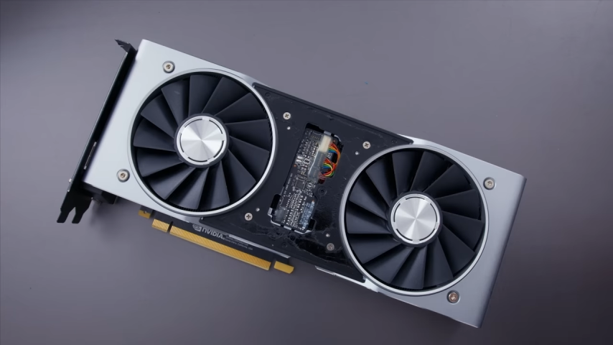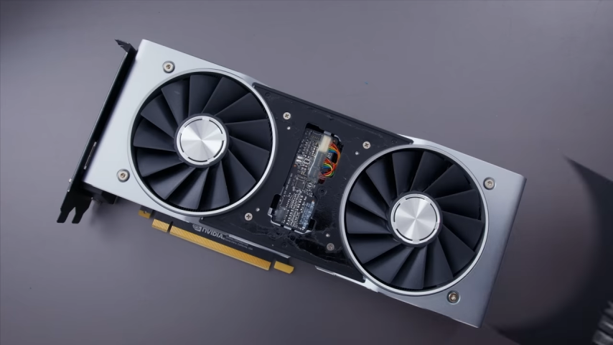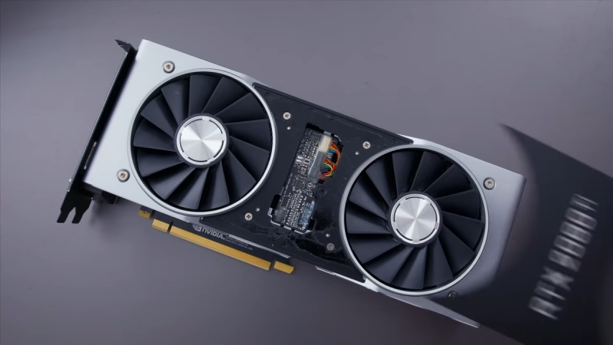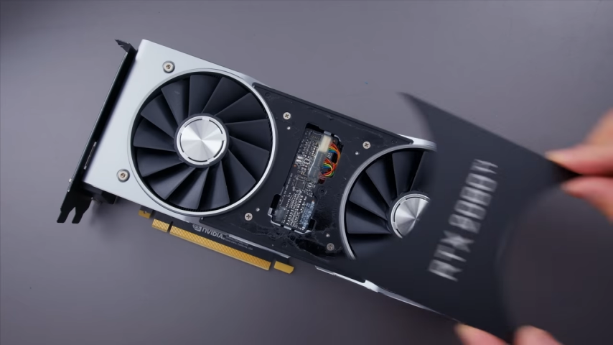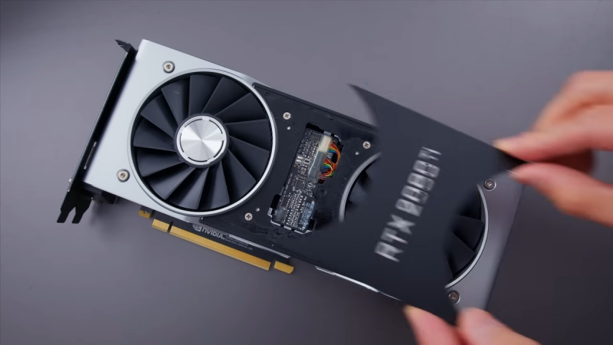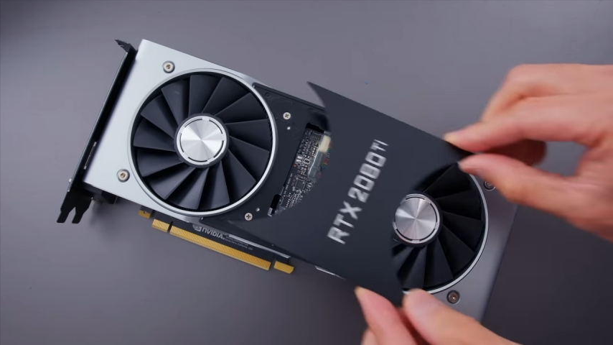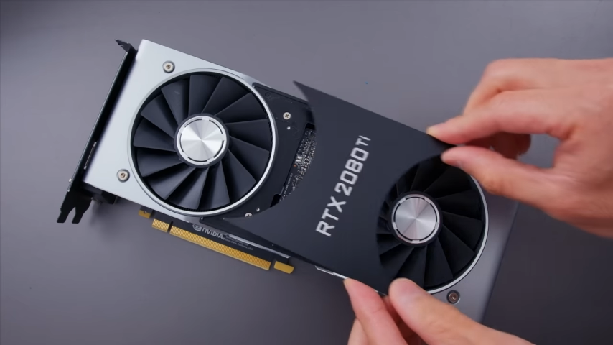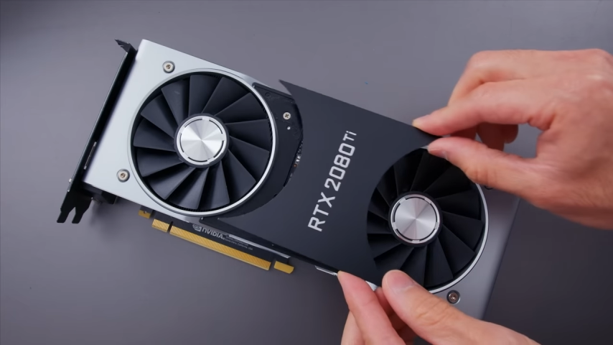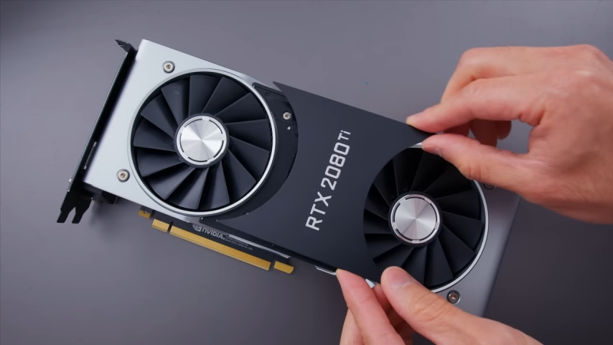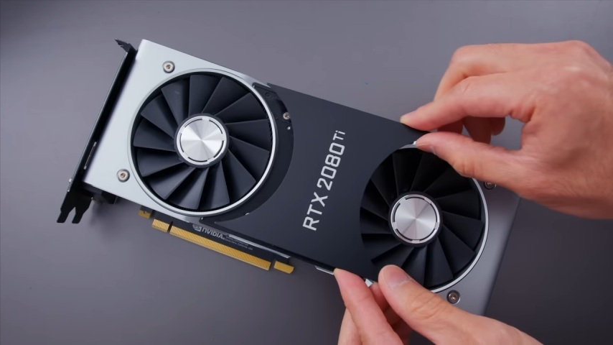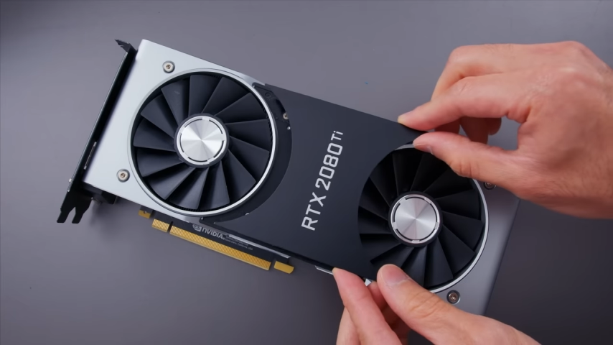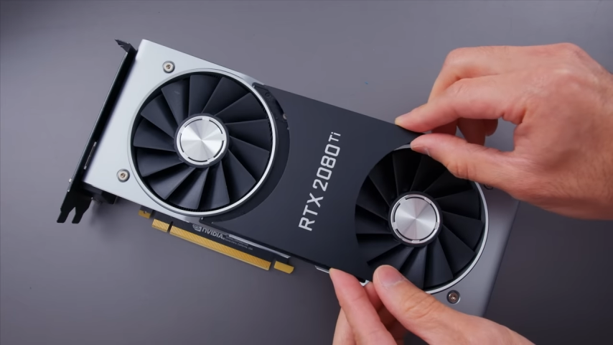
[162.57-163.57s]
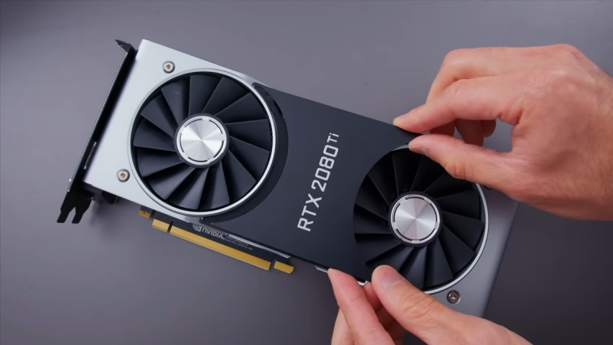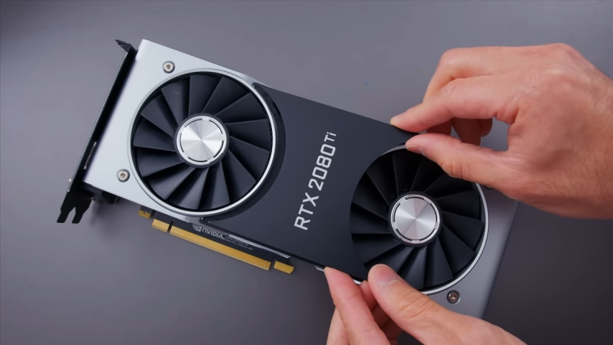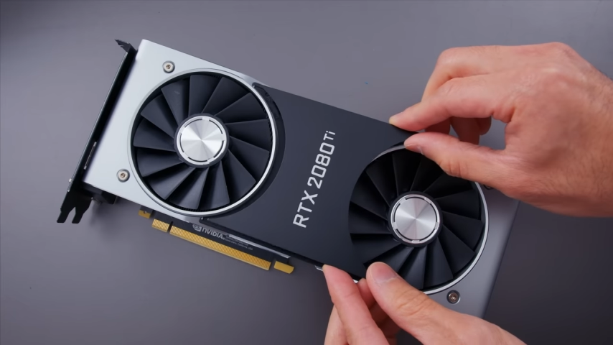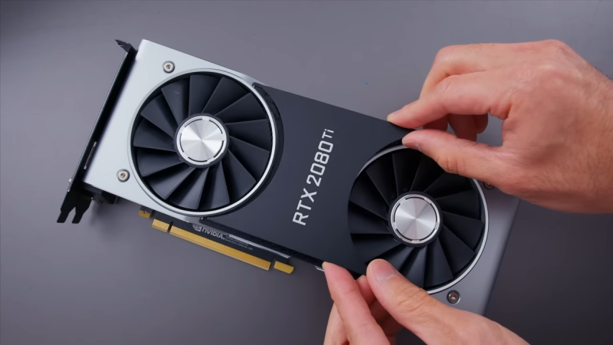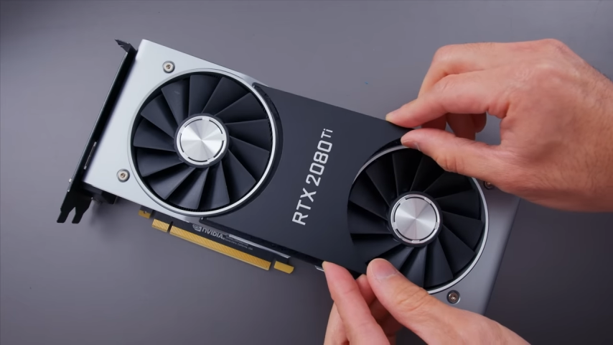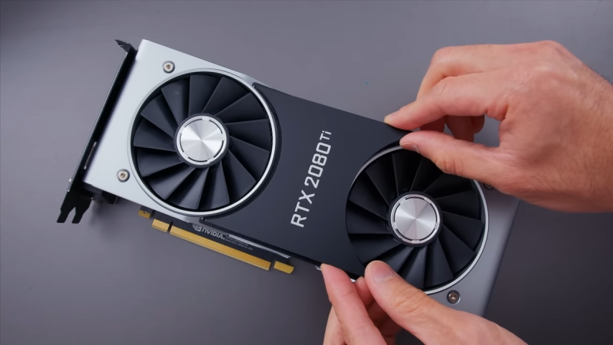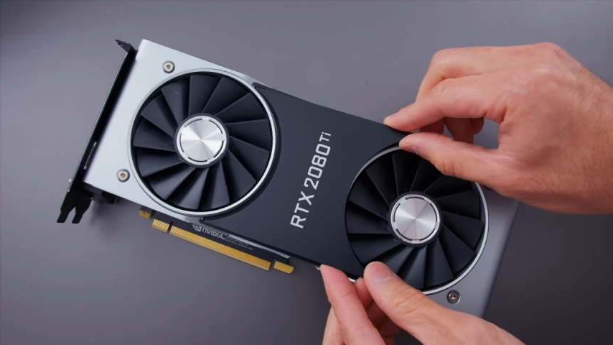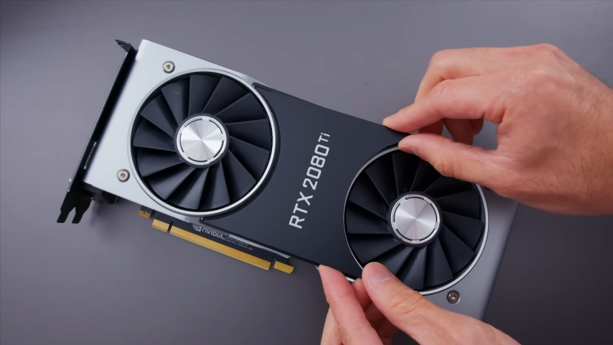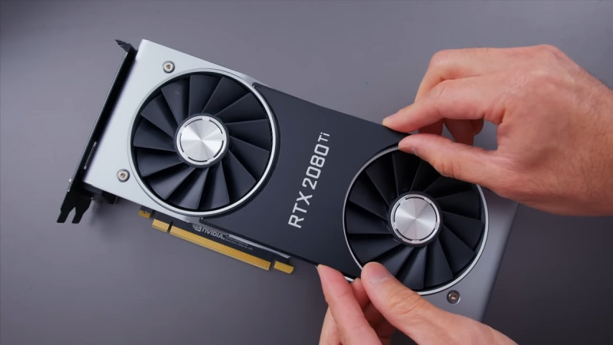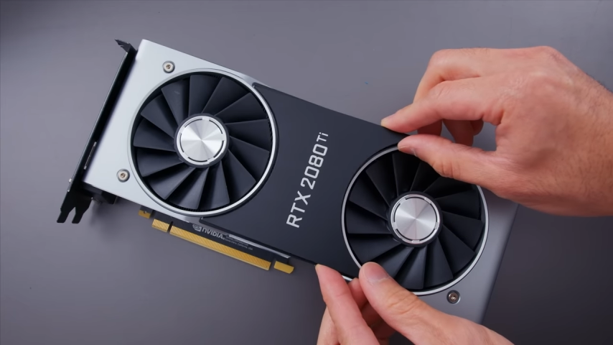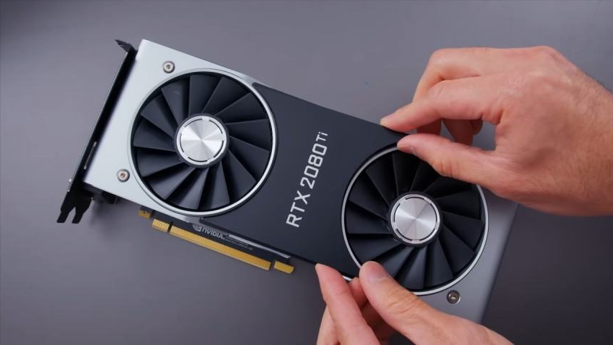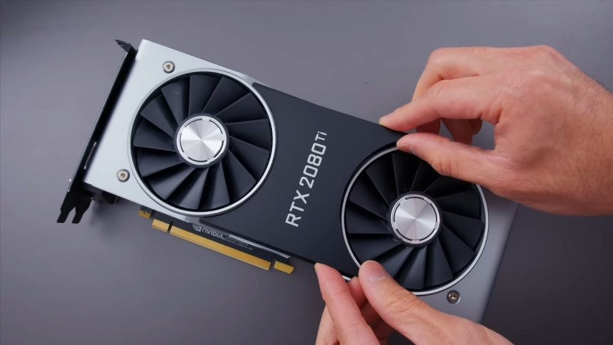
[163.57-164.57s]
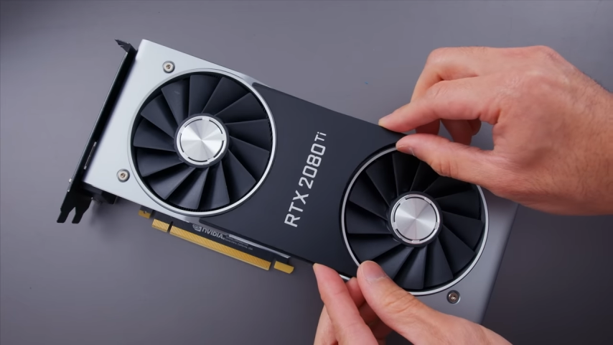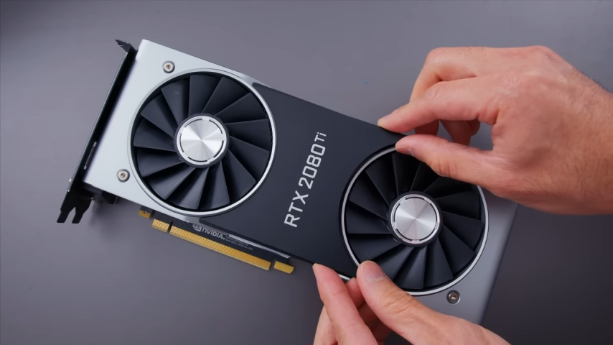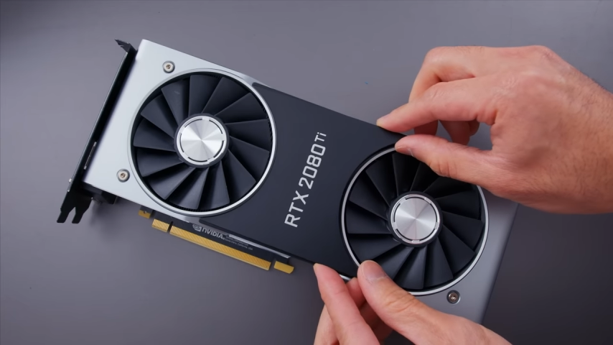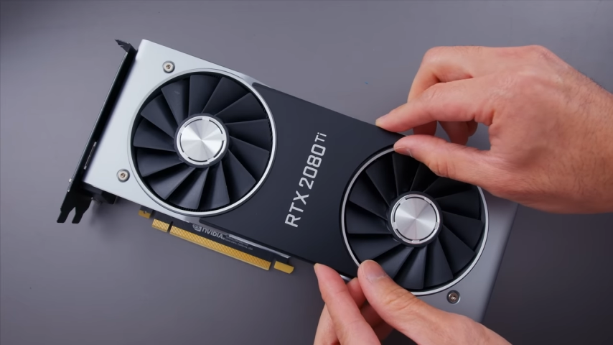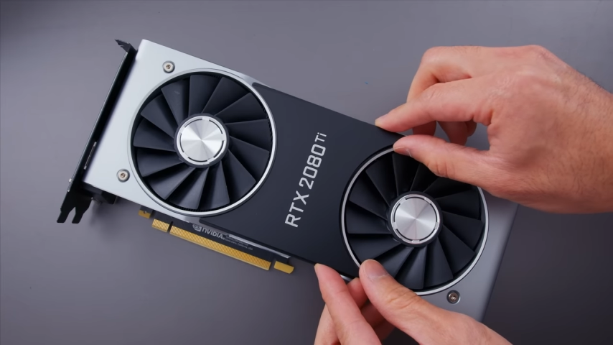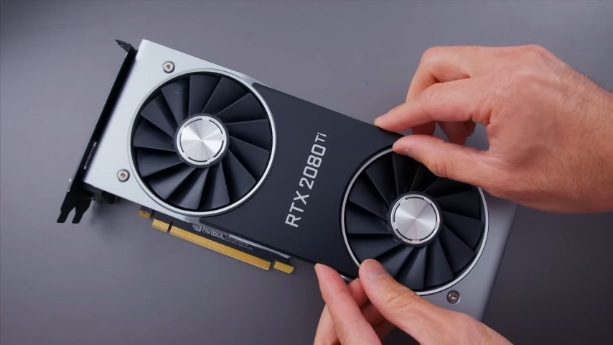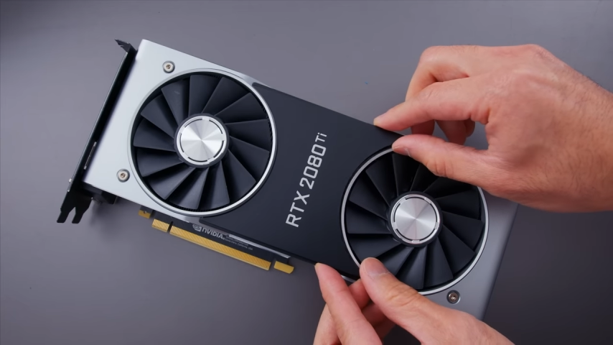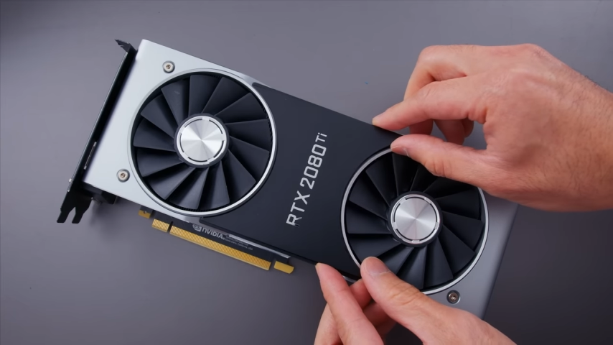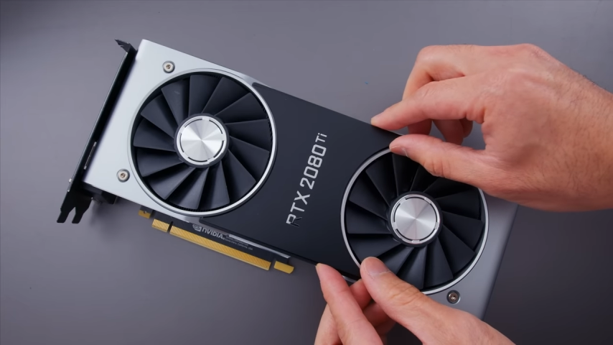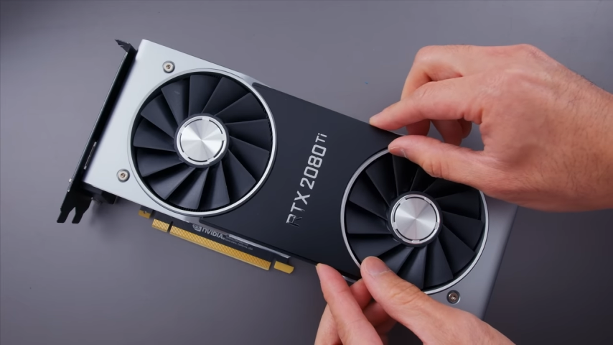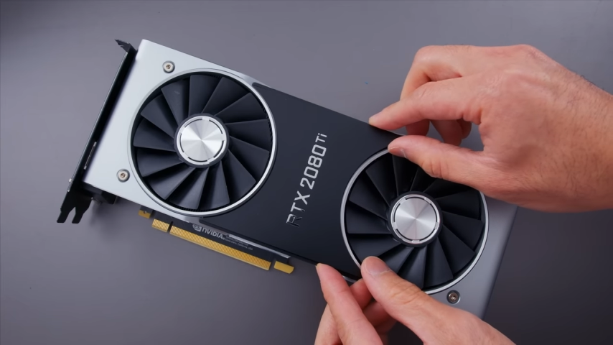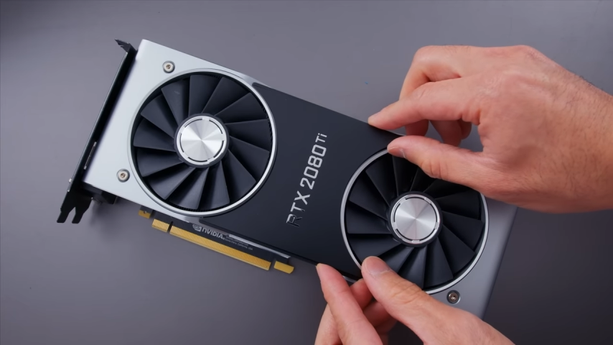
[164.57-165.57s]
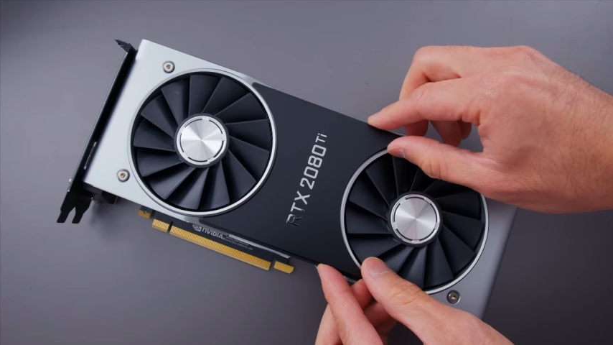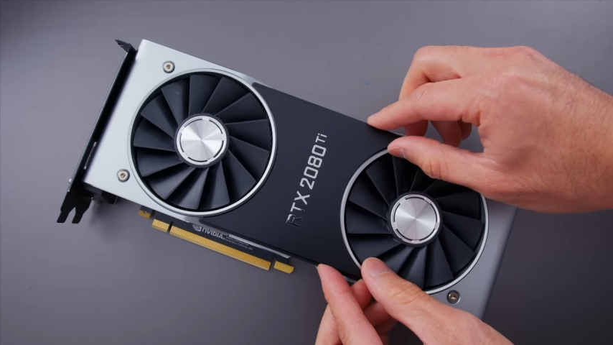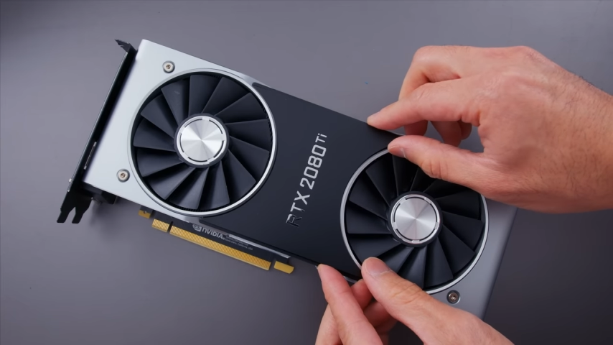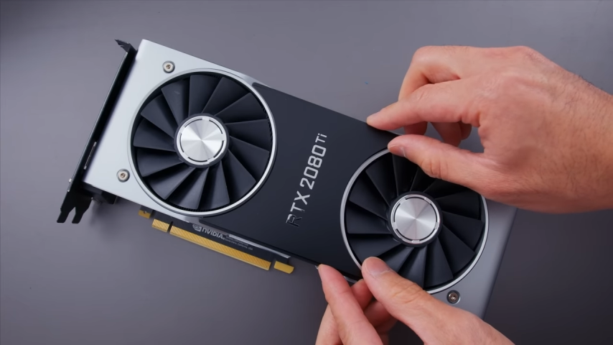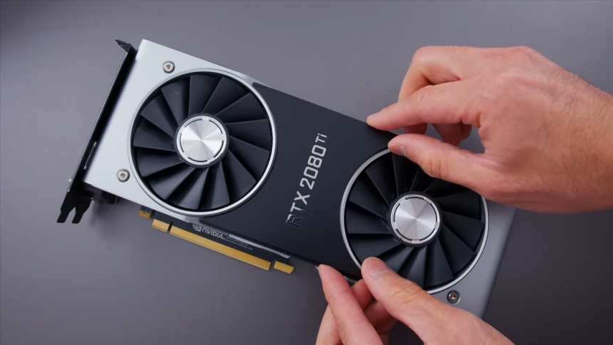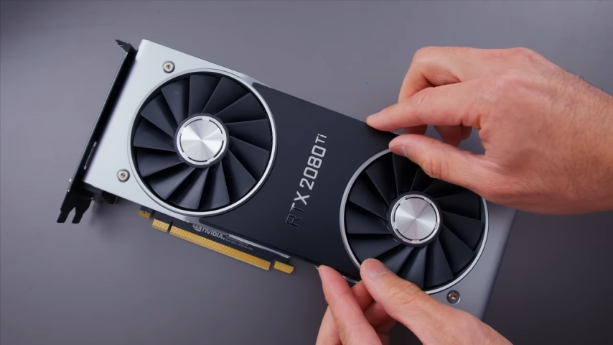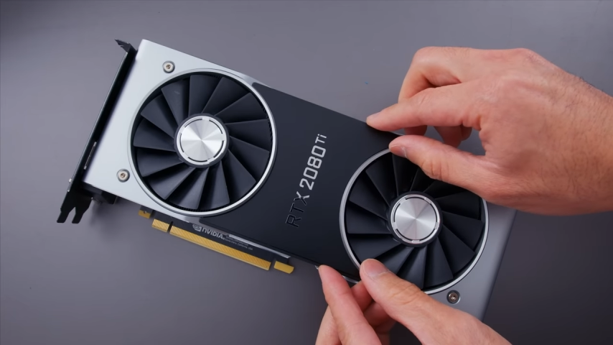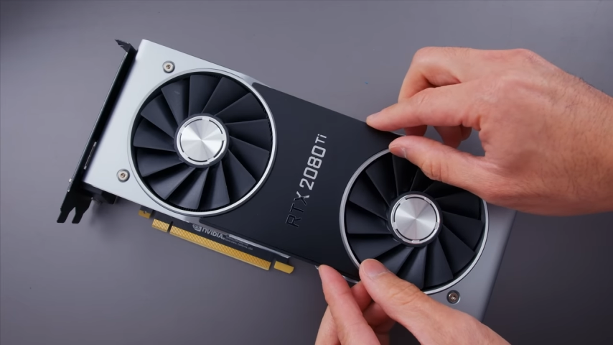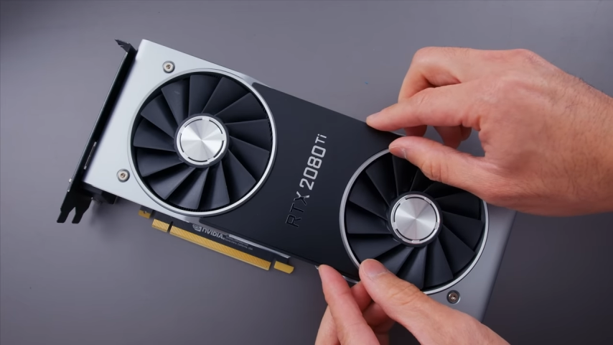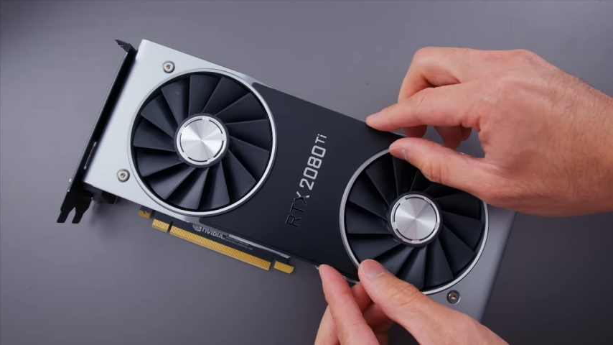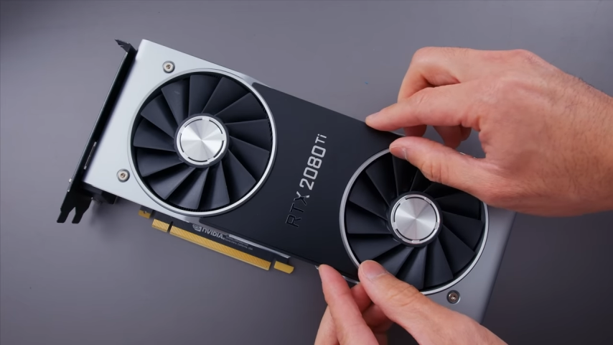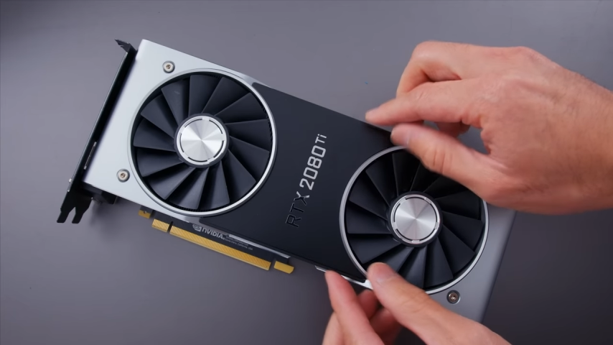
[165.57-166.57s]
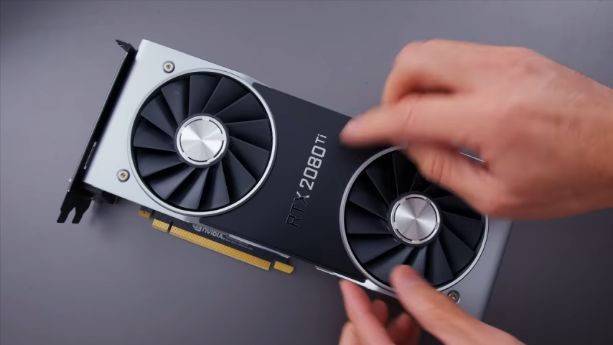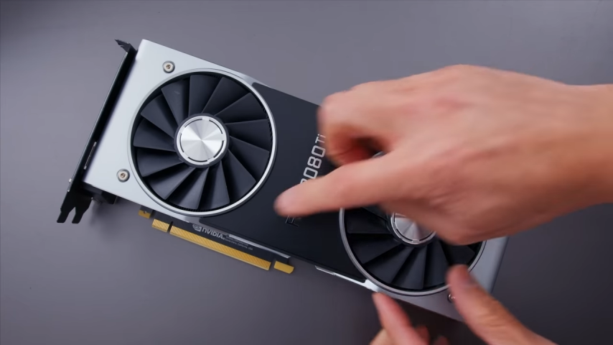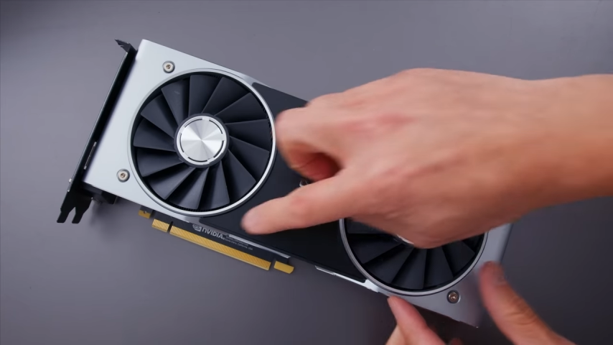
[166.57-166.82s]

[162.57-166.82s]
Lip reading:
(no speaker visible)